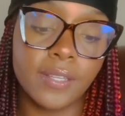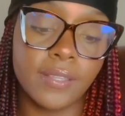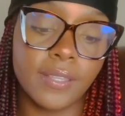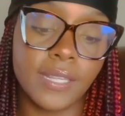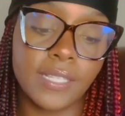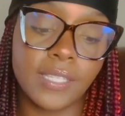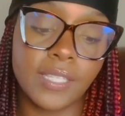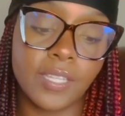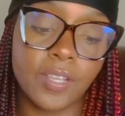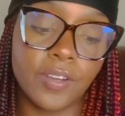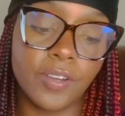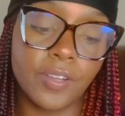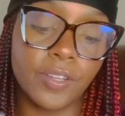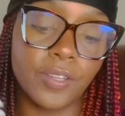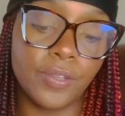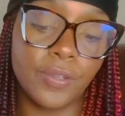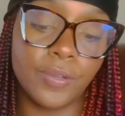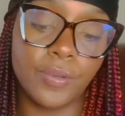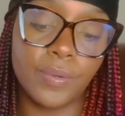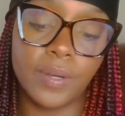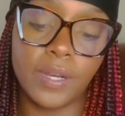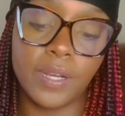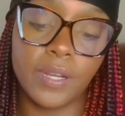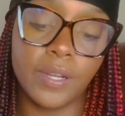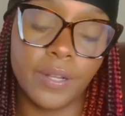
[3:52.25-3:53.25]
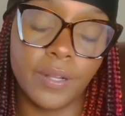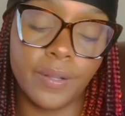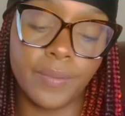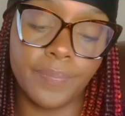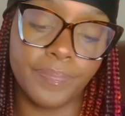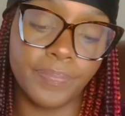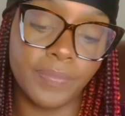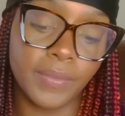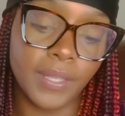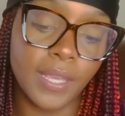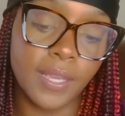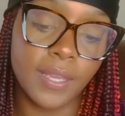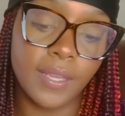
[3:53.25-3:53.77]
They tell you
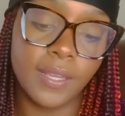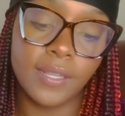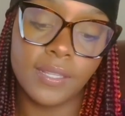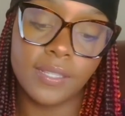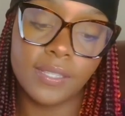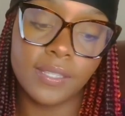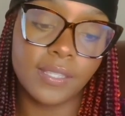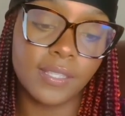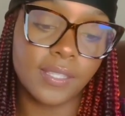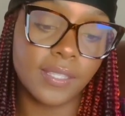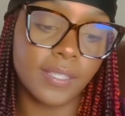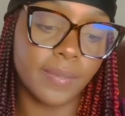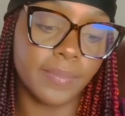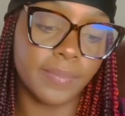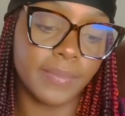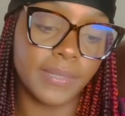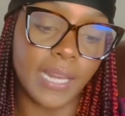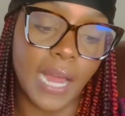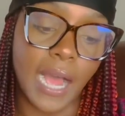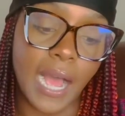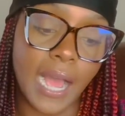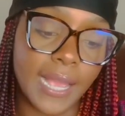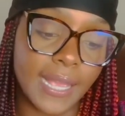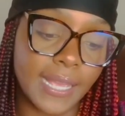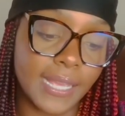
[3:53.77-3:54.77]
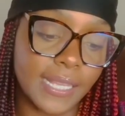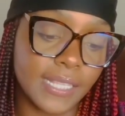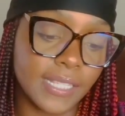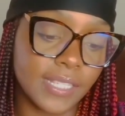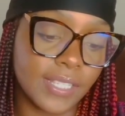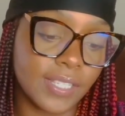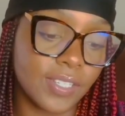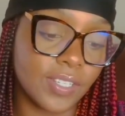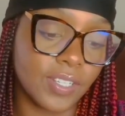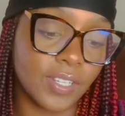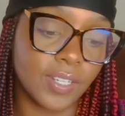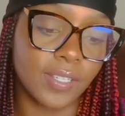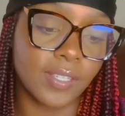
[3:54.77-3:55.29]
some
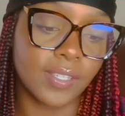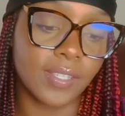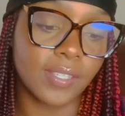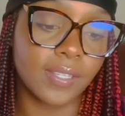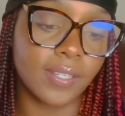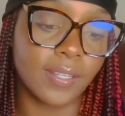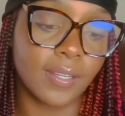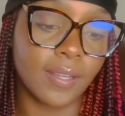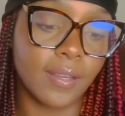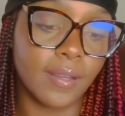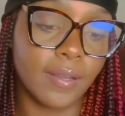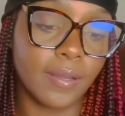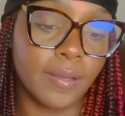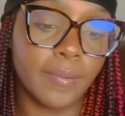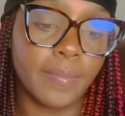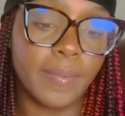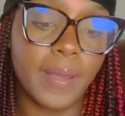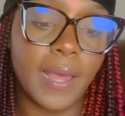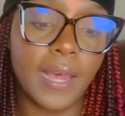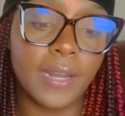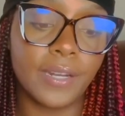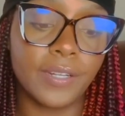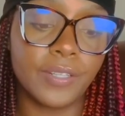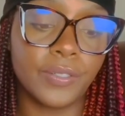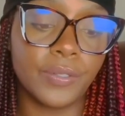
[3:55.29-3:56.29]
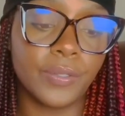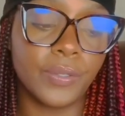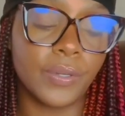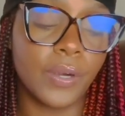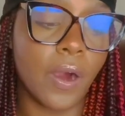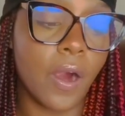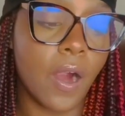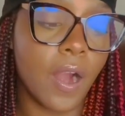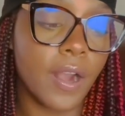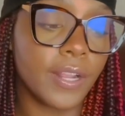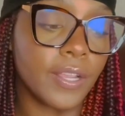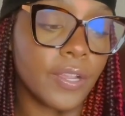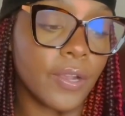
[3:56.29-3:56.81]
diets, just how to do a
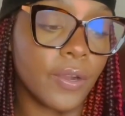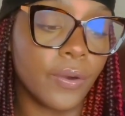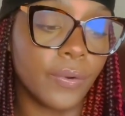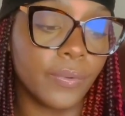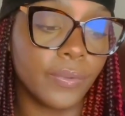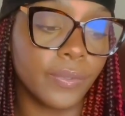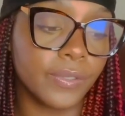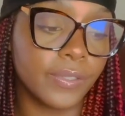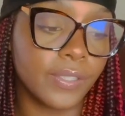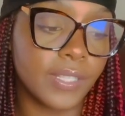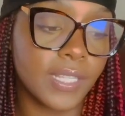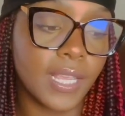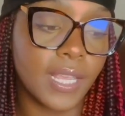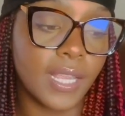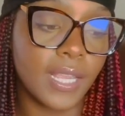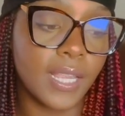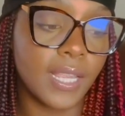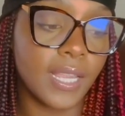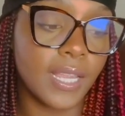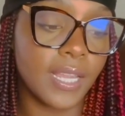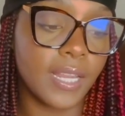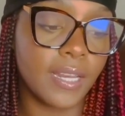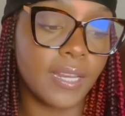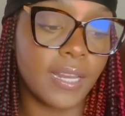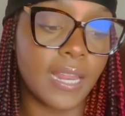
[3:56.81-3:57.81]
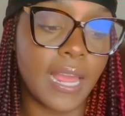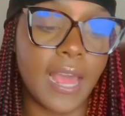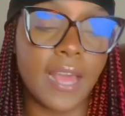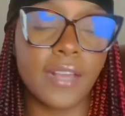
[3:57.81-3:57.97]
cardio routine,